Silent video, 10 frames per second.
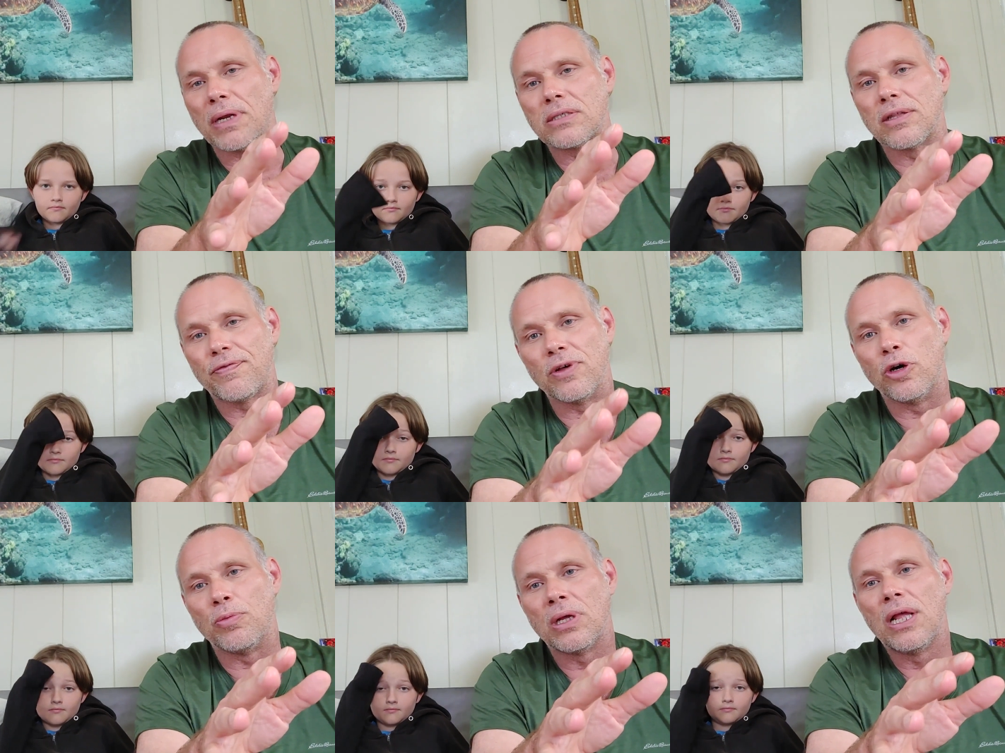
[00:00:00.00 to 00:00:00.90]
Speaker 1: minutes of the
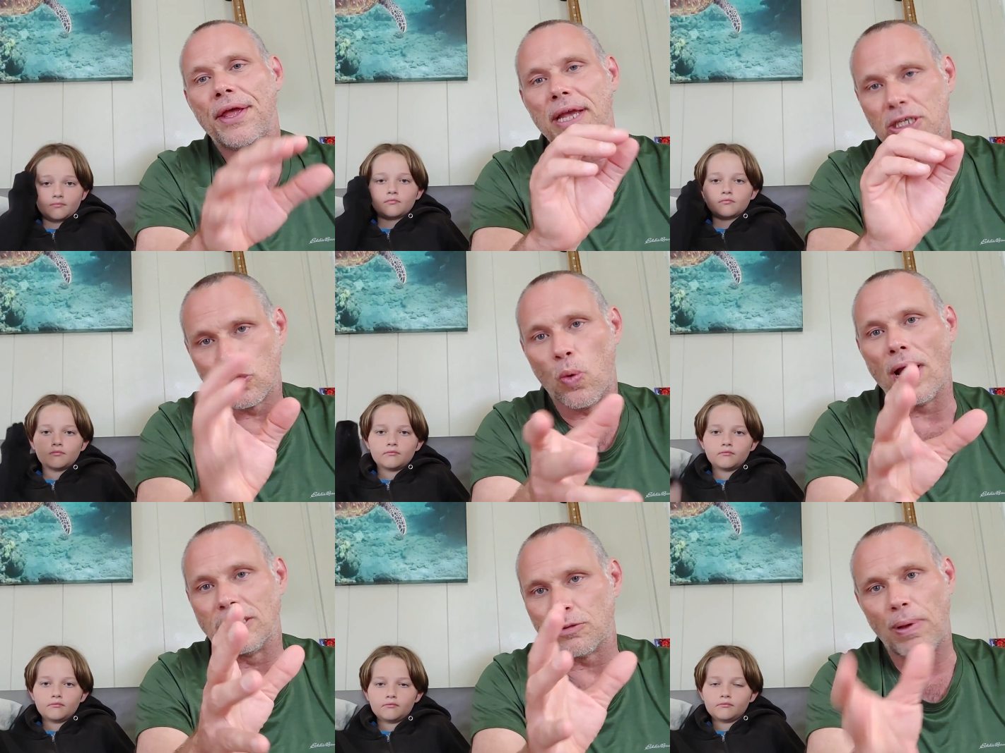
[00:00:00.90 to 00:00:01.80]
film is
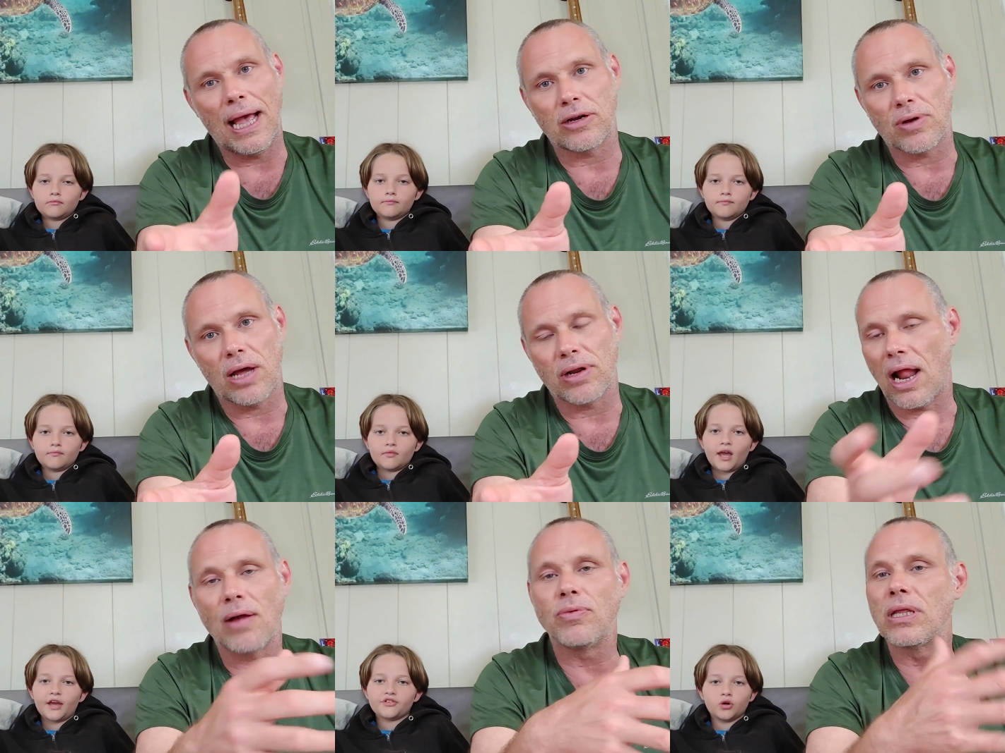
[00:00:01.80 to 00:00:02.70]
Gwen's background.
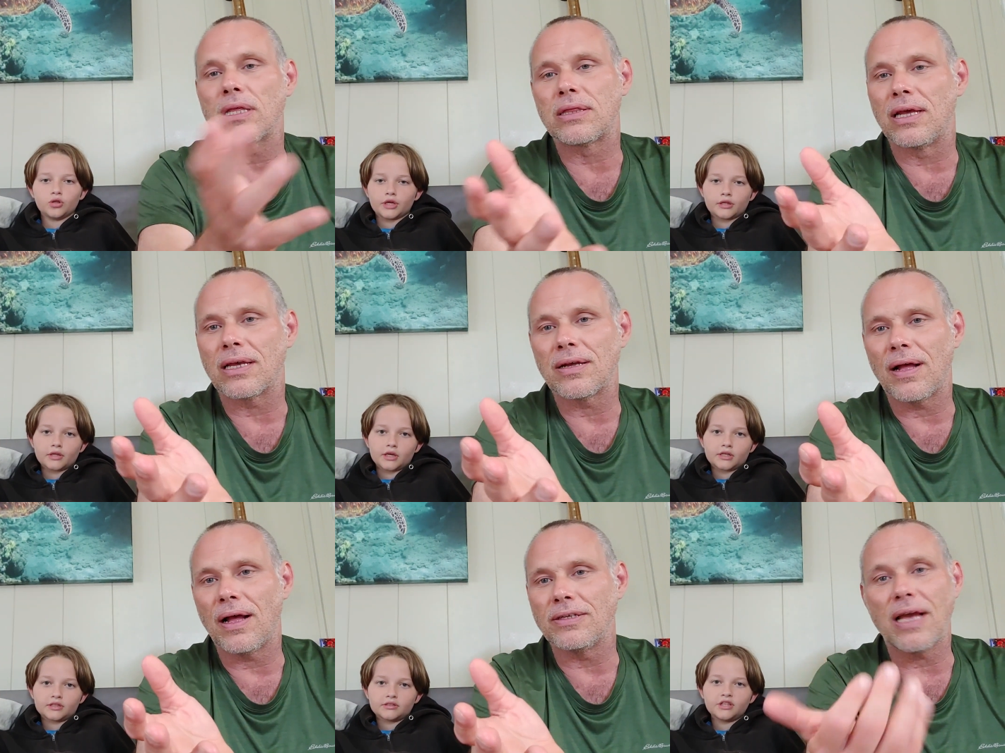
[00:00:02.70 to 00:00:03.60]
I, I don't really like think,
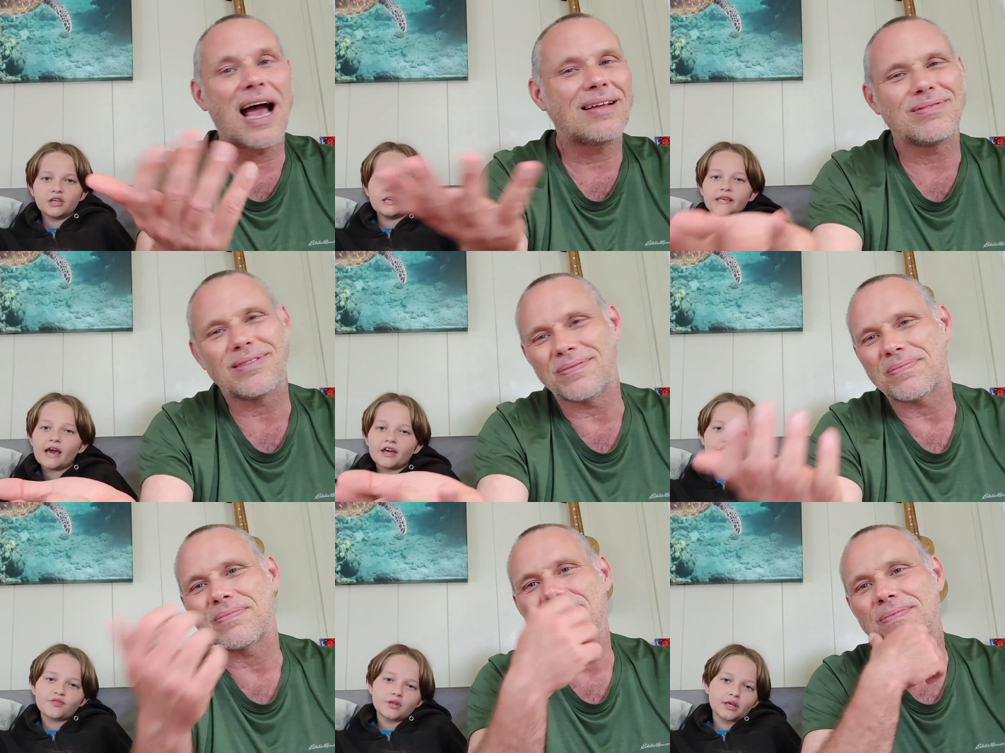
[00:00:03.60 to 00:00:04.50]
that. Yeah, I, it,
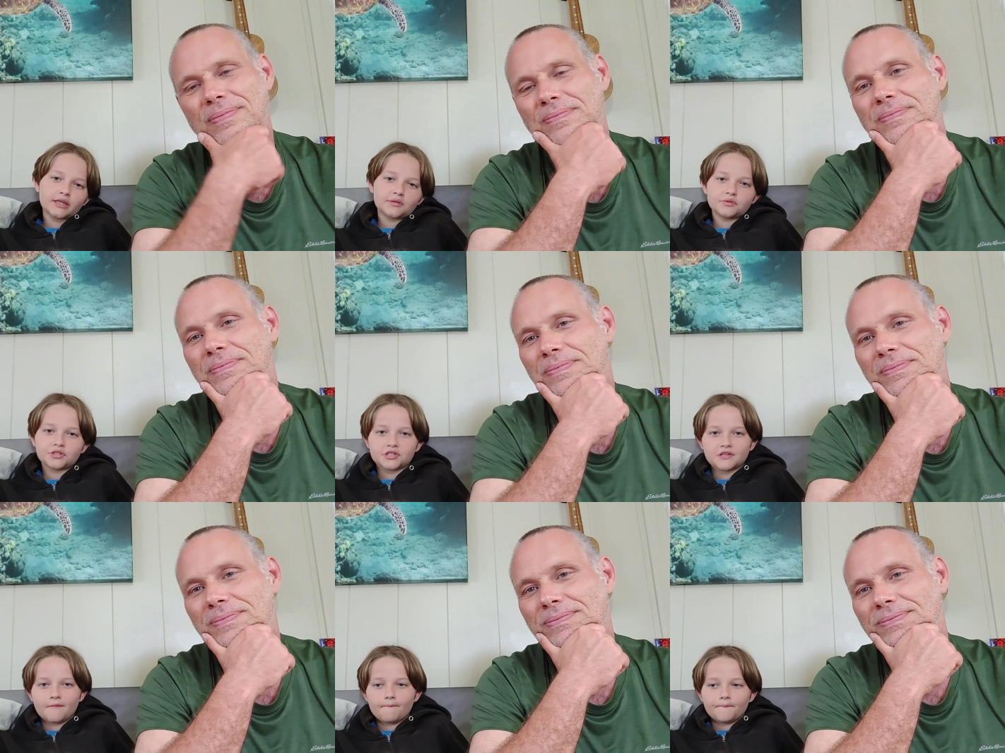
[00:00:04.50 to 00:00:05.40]
Speaker 2: I feel like it was
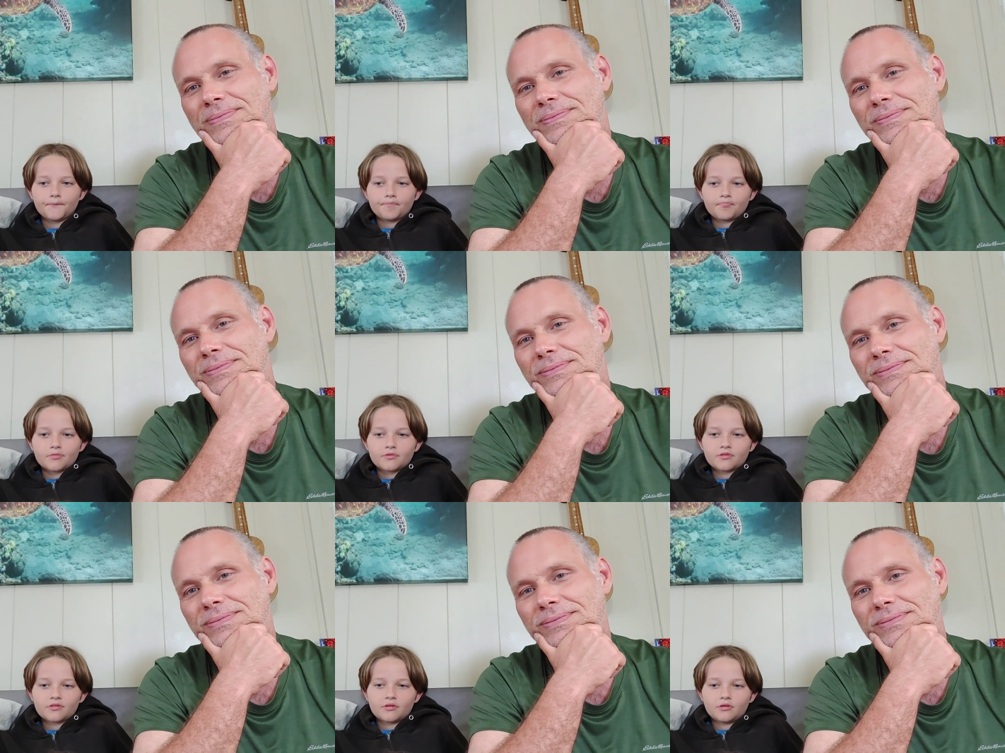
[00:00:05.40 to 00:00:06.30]
just
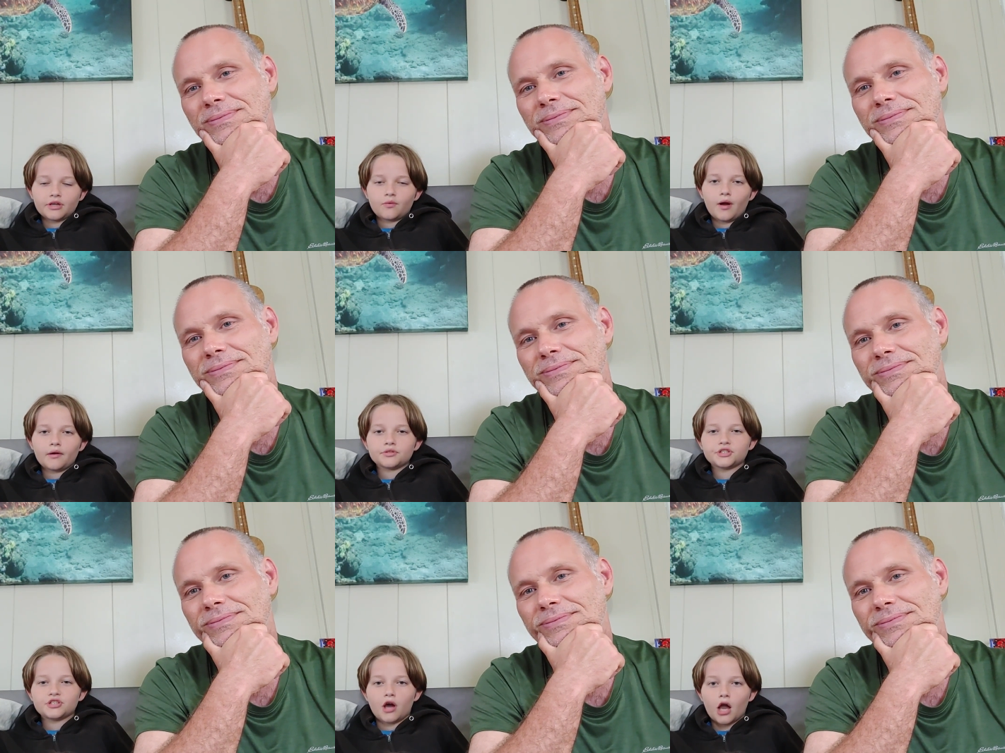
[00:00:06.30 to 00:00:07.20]
like why was
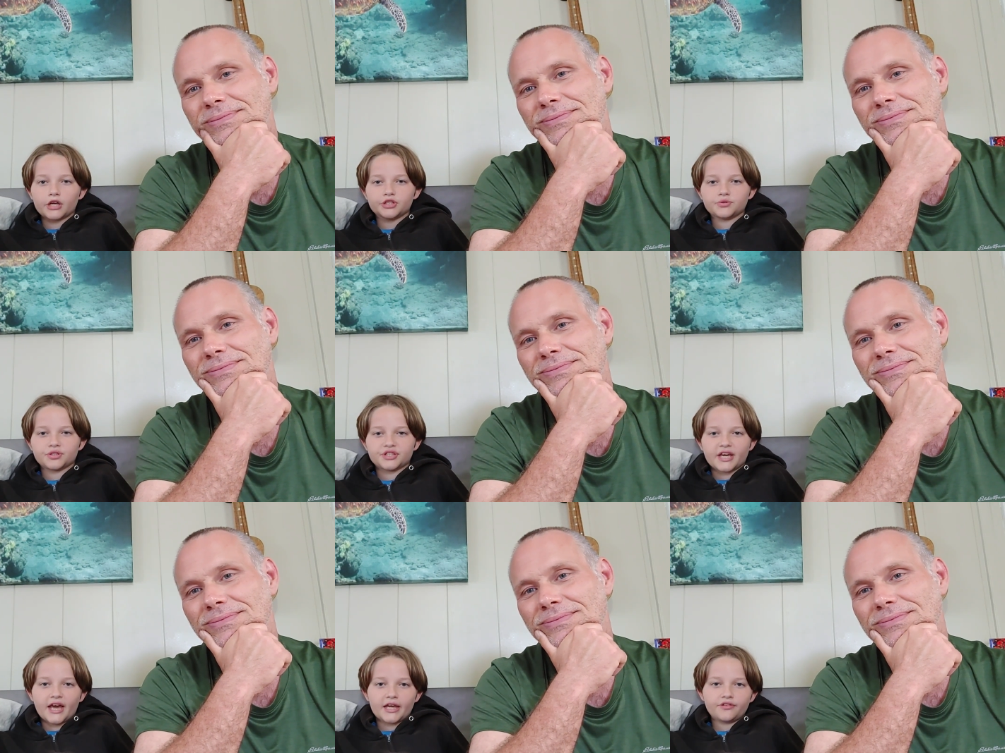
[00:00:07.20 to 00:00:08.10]
she talking to her
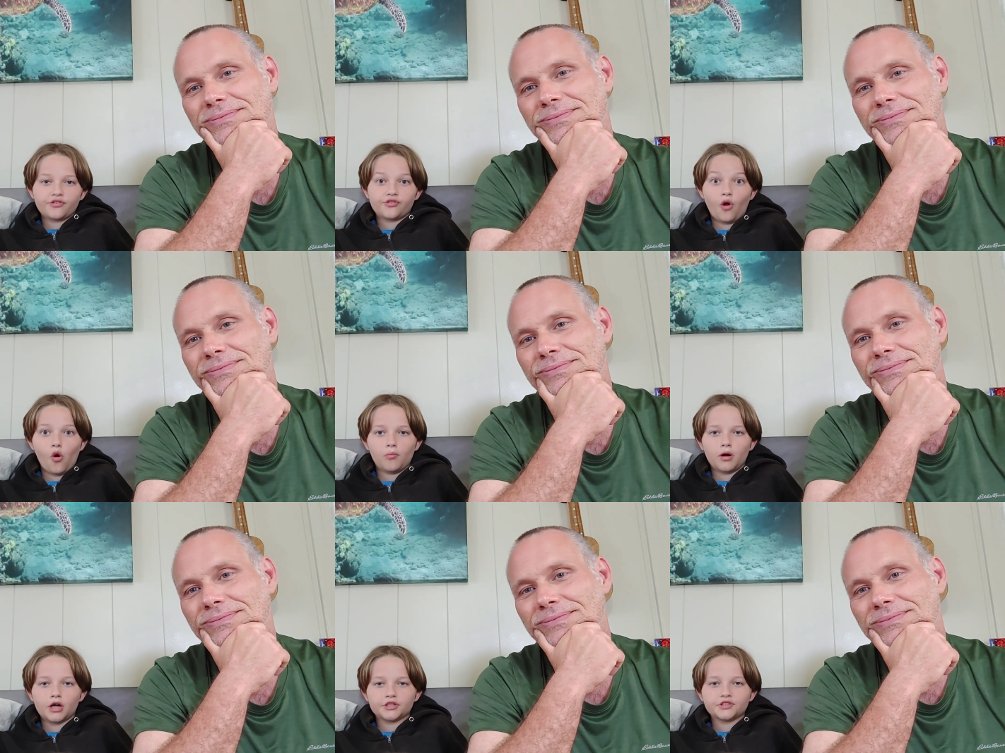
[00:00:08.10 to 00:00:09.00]
dad so
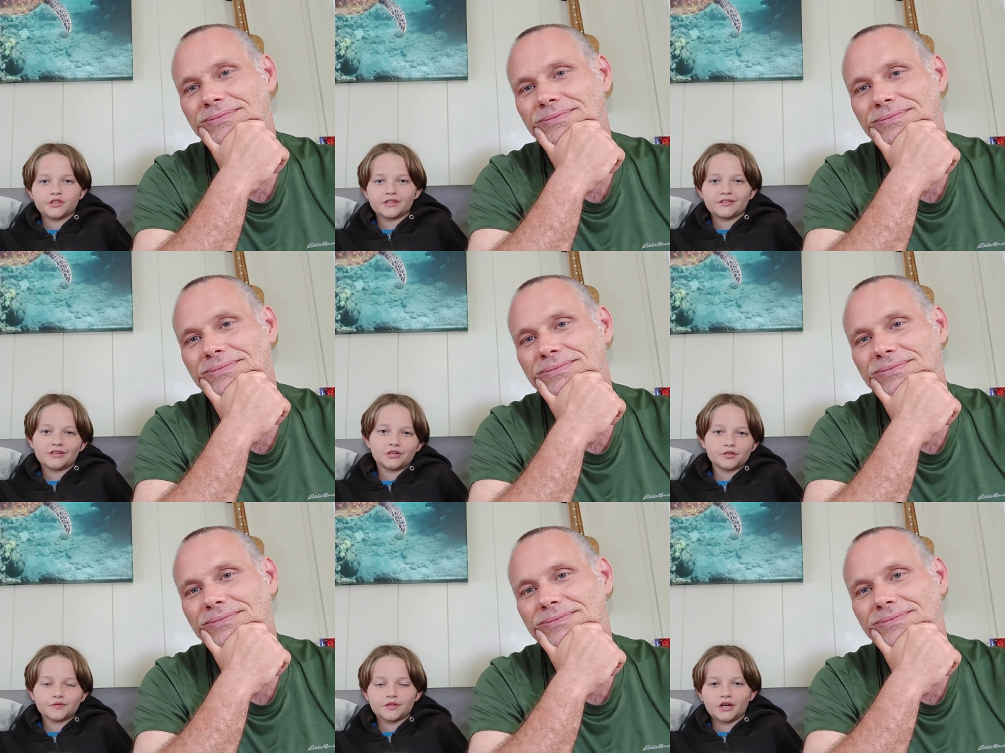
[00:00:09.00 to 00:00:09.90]
much that they could have